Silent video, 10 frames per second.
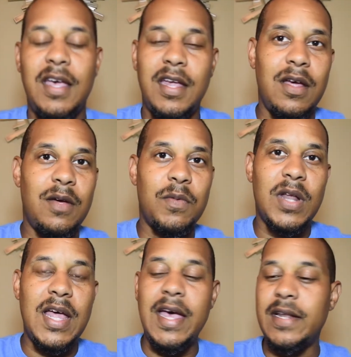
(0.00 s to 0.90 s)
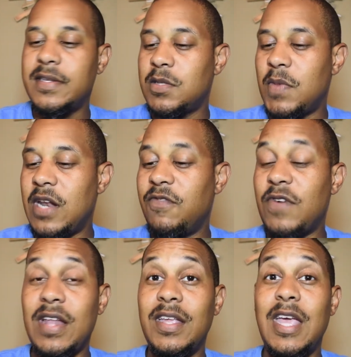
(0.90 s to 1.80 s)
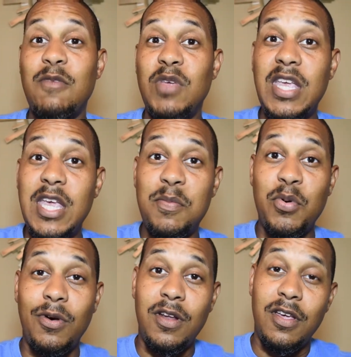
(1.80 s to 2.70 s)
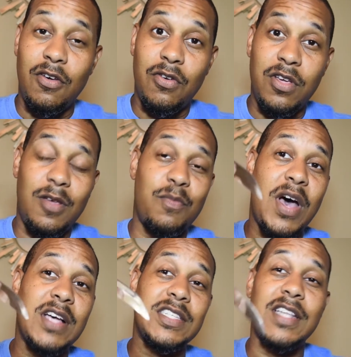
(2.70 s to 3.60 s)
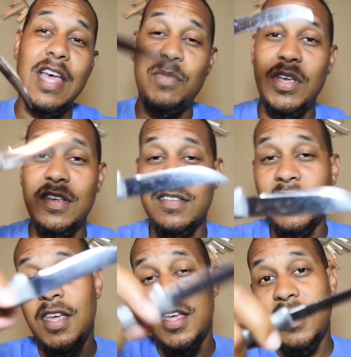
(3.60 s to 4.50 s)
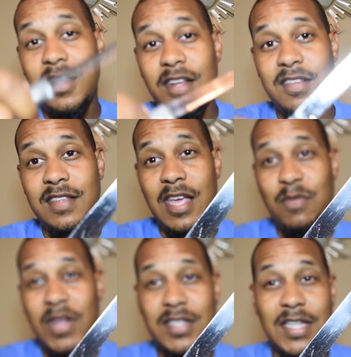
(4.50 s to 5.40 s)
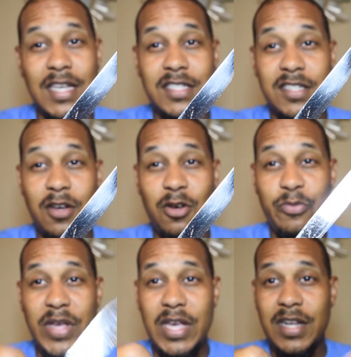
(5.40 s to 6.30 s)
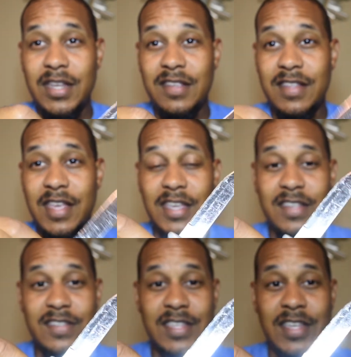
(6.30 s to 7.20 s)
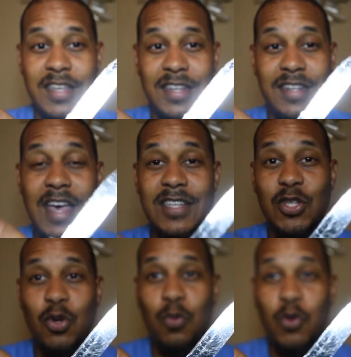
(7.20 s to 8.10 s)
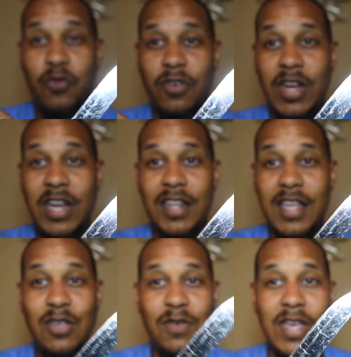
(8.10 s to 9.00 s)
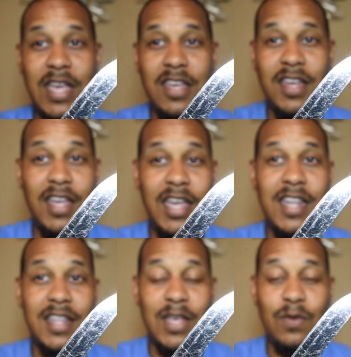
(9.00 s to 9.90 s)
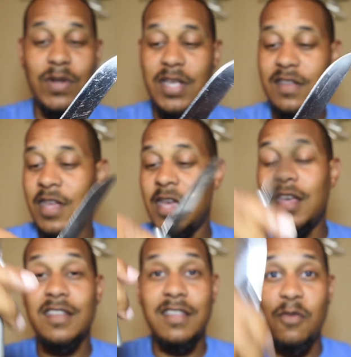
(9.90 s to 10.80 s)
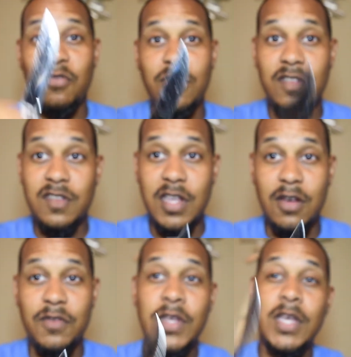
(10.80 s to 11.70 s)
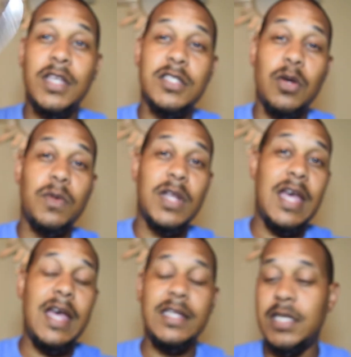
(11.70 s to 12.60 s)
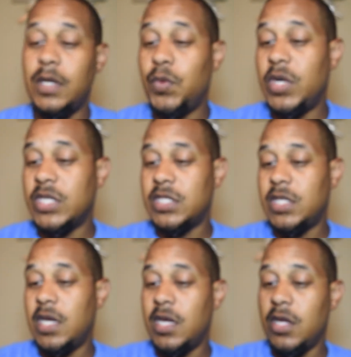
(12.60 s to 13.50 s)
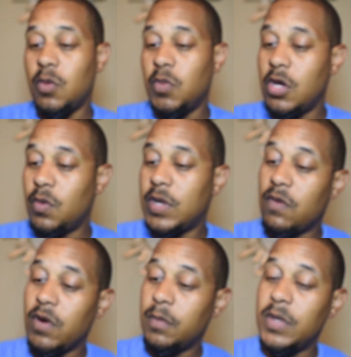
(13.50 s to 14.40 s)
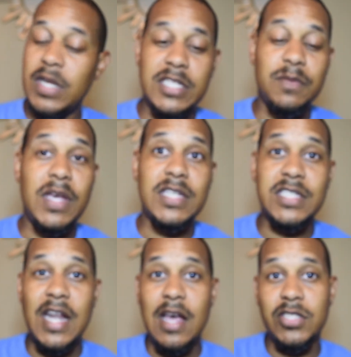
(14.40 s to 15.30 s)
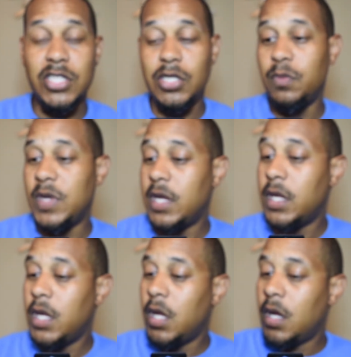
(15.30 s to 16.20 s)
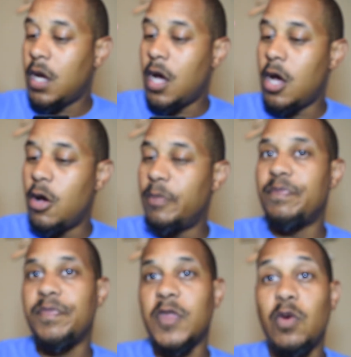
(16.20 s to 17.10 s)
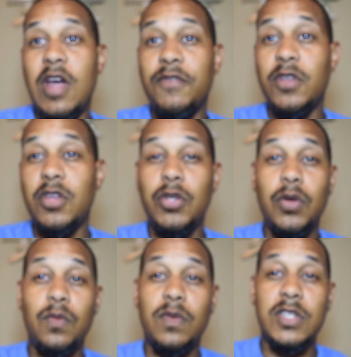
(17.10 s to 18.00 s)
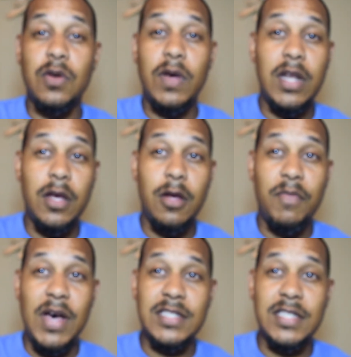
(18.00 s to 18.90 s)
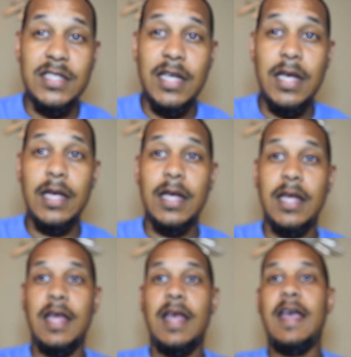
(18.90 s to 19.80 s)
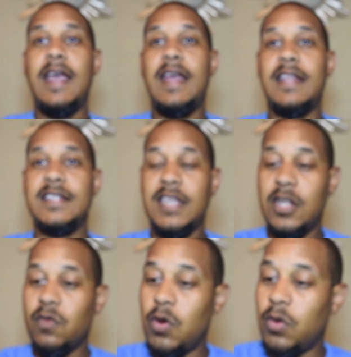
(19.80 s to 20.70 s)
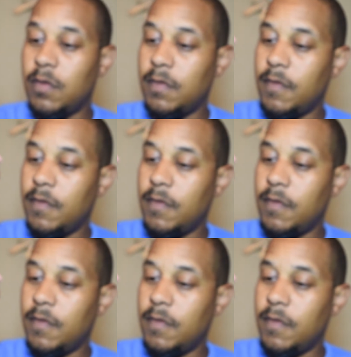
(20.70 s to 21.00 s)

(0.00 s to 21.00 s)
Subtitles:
and I'm glad somebody finally gave me input on the unboxing knife, because look at this thing, man. This thing is dull, man. This thing is not suitable for anything. You can't cut anything with this except for yourself. So I'm glad JWish that hooked me up with that recommendation, man. Shout out to you, man. Without further ado, let's go ahead and unbox this thing and let's get it rolling.